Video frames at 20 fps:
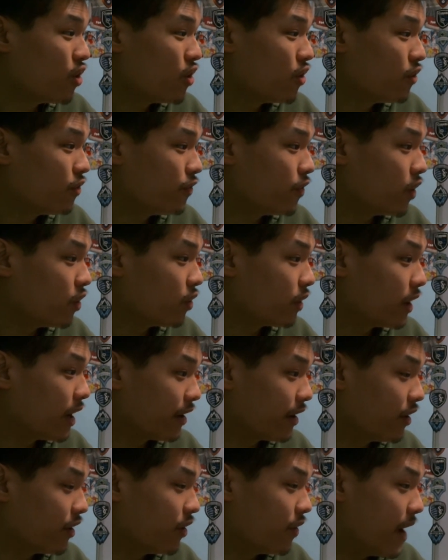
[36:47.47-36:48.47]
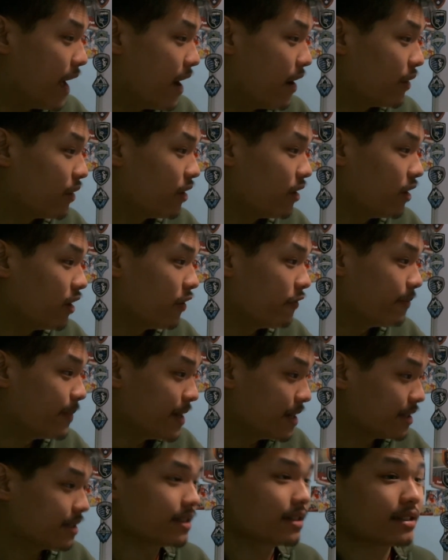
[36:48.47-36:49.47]
fold and go out of
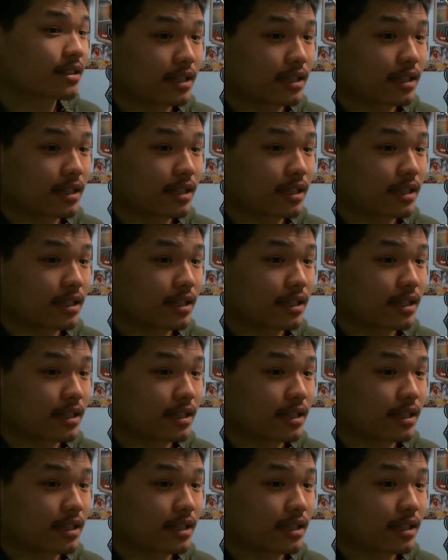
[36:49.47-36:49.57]
business,